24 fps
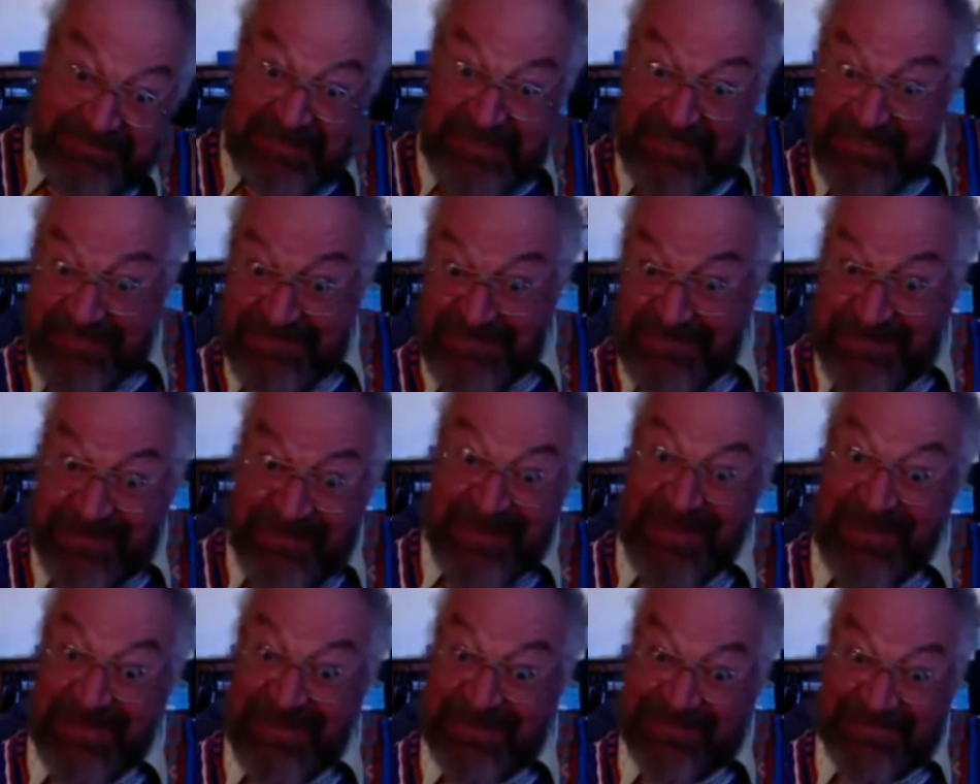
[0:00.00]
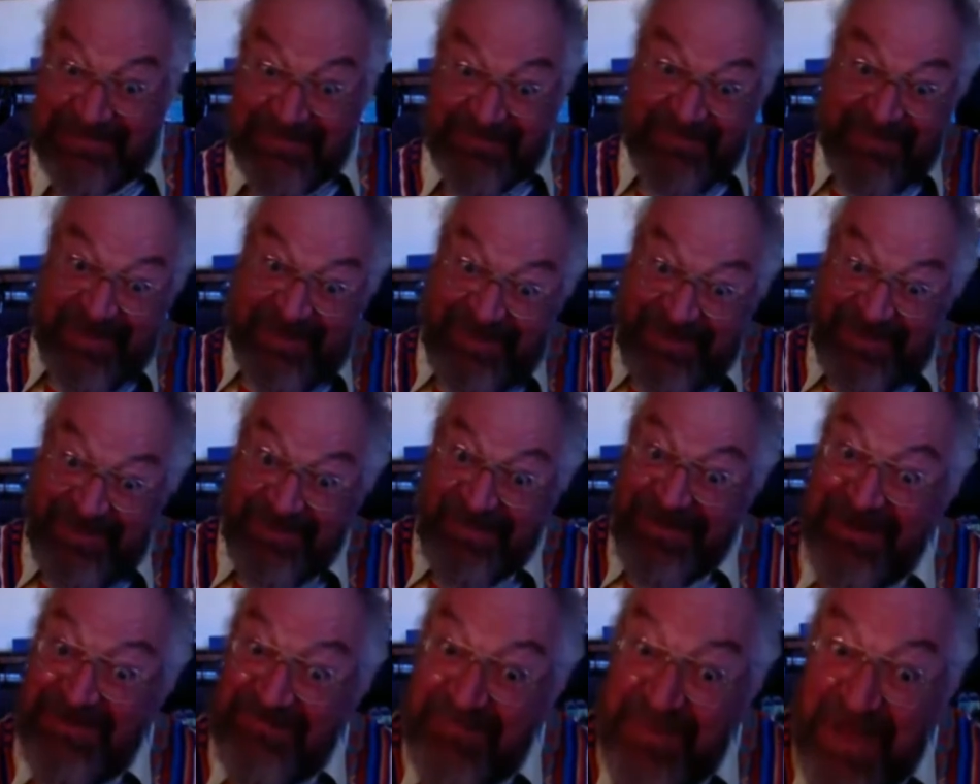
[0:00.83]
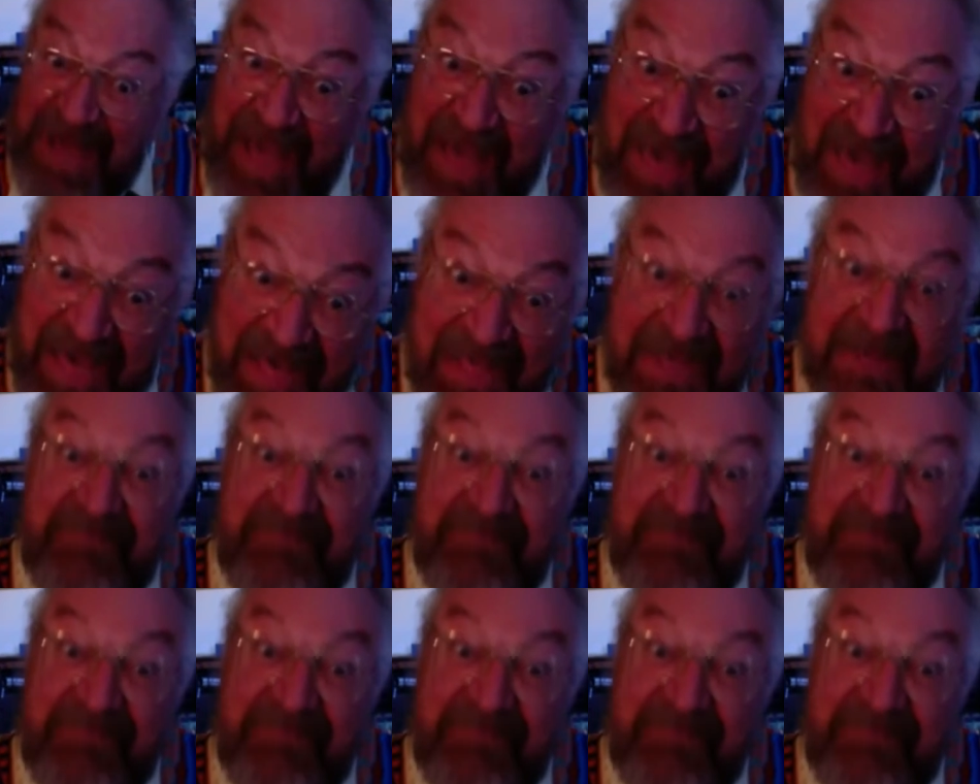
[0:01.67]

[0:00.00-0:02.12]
as with English and Mandarin. But